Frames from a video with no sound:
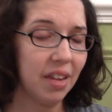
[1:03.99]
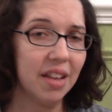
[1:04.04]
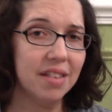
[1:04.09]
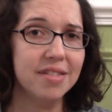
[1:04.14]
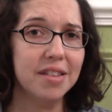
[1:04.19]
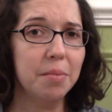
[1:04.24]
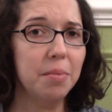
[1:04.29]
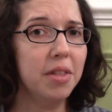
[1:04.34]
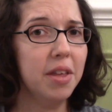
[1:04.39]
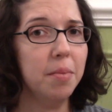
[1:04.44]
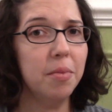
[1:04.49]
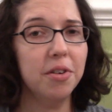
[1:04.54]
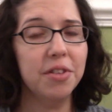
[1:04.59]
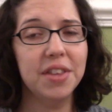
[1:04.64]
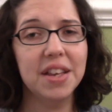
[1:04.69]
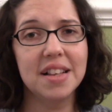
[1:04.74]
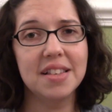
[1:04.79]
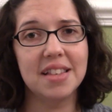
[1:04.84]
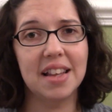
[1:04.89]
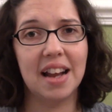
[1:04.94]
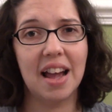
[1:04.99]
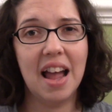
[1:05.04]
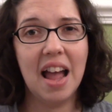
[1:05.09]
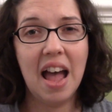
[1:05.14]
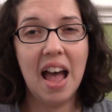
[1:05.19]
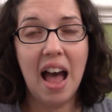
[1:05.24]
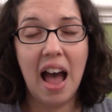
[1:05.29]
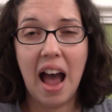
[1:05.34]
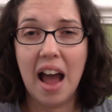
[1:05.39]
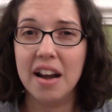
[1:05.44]
Some of them are things that
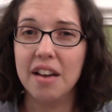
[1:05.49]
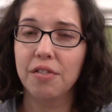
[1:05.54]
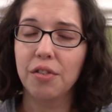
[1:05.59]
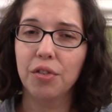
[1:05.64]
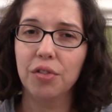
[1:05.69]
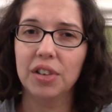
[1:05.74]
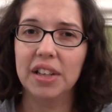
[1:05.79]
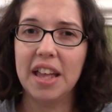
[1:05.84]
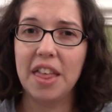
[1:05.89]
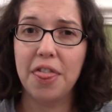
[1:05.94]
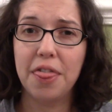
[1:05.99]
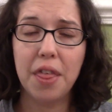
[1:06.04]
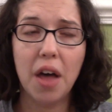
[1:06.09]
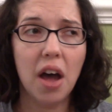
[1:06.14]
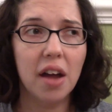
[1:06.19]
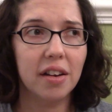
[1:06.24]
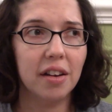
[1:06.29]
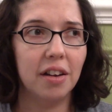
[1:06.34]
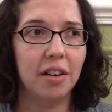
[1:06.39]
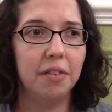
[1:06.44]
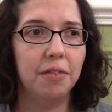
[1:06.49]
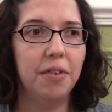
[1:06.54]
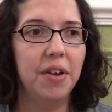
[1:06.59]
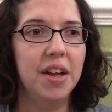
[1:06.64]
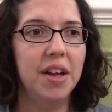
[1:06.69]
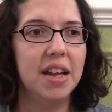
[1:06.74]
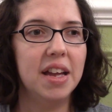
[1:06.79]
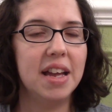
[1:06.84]
I never really thought of